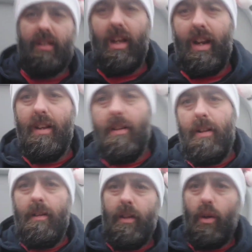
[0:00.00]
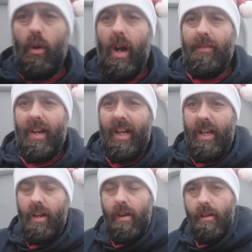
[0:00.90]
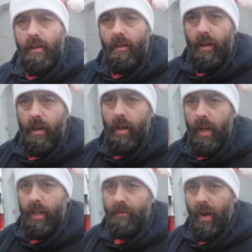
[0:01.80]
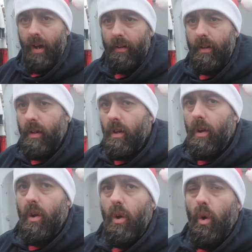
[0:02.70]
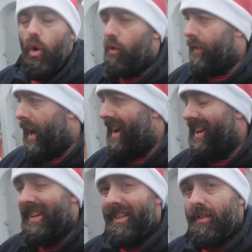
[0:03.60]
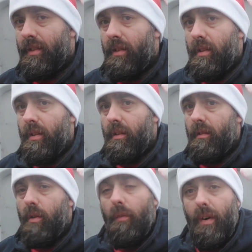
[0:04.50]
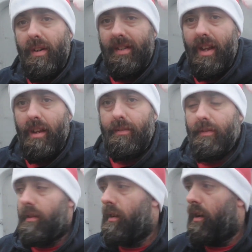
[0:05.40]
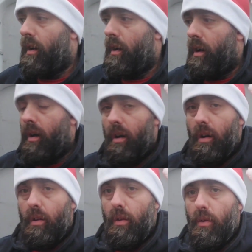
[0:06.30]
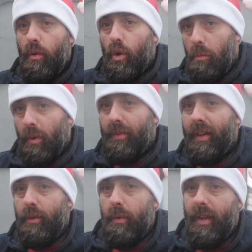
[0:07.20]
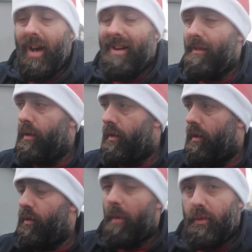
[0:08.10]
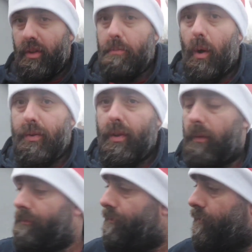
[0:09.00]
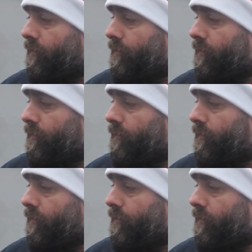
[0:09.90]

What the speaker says: like, having a heater in your van overnight is not very safe. A couple of things with that. You're absolutely spot on.